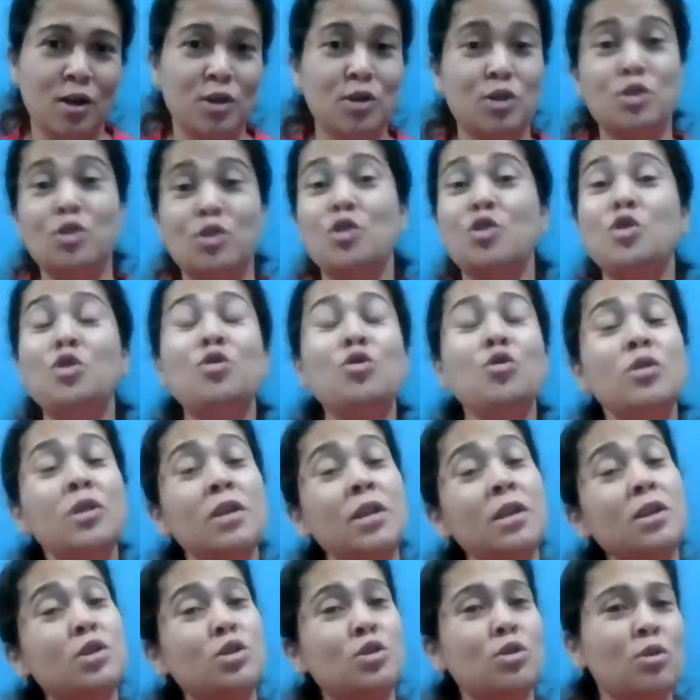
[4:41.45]
So you
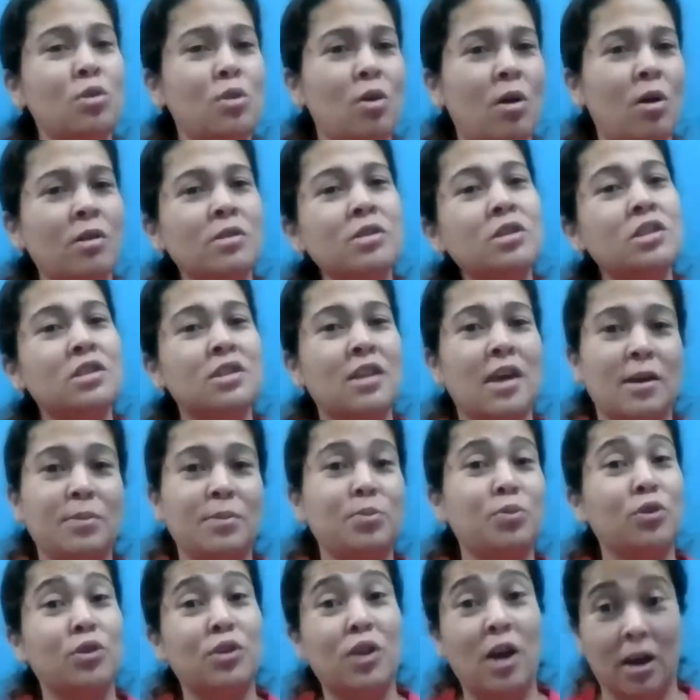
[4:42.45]
need to launch
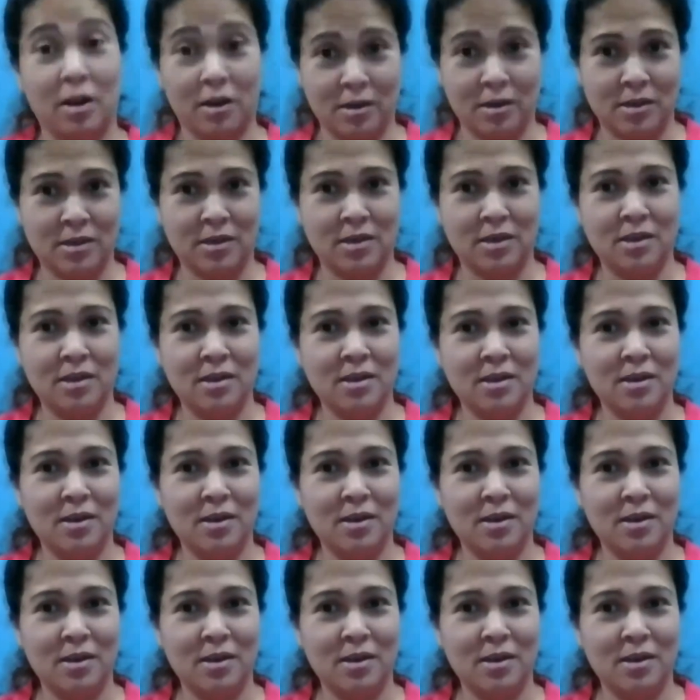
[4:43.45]
that product.